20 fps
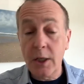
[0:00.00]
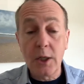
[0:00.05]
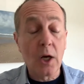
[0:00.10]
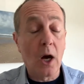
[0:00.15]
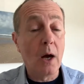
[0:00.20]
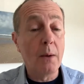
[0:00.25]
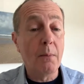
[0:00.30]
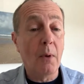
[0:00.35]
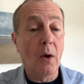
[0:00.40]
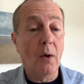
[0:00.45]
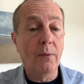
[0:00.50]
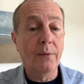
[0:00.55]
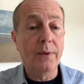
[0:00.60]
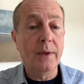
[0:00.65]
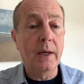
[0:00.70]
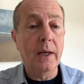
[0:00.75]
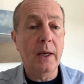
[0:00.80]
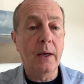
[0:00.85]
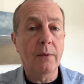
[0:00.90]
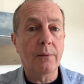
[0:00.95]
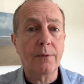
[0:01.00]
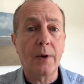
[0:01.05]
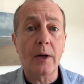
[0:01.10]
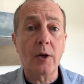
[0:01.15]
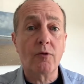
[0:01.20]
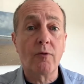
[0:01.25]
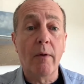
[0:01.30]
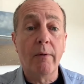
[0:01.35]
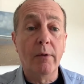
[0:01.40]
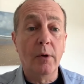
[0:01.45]
time of the
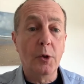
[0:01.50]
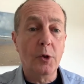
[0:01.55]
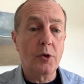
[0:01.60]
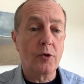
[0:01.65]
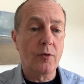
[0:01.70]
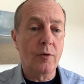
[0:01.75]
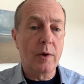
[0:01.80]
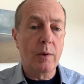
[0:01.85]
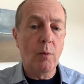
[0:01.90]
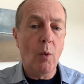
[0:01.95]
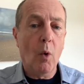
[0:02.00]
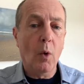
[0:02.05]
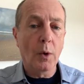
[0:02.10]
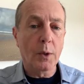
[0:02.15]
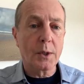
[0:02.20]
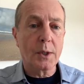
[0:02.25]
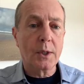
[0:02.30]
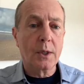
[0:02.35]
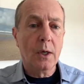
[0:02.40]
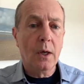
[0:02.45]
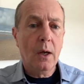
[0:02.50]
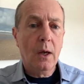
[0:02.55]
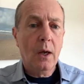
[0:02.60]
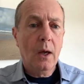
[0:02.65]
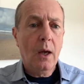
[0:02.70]
French Revolutionary Wars.